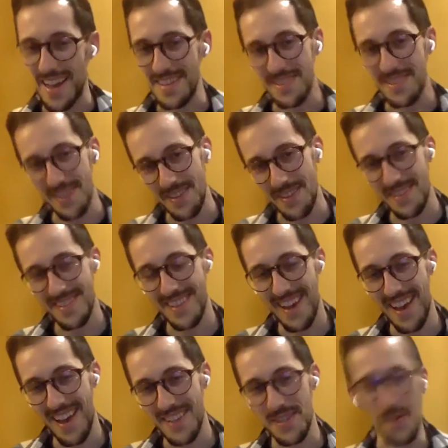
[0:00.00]
answers.
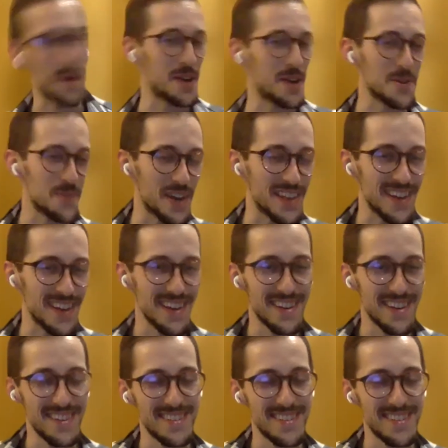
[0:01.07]
So are you ready?